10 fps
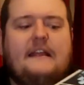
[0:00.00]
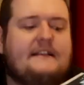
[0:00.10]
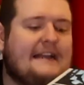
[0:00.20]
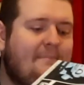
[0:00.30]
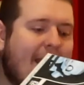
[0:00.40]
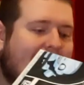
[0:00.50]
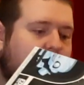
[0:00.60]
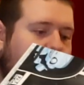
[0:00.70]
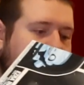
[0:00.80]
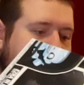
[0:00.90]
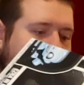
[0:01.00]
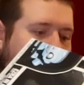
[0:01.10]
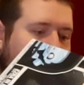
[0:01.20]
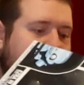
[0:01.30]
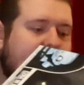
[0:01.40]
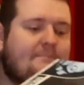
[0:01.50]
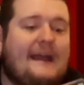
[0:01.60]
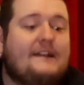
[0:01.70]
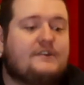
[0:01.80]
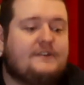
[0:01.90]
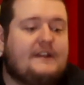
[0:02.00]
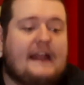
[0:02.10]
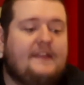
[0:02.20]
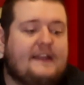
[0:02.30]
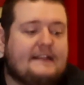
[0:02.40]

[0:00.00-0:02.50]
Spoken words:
It's not bad at all. It's not really bent or anything.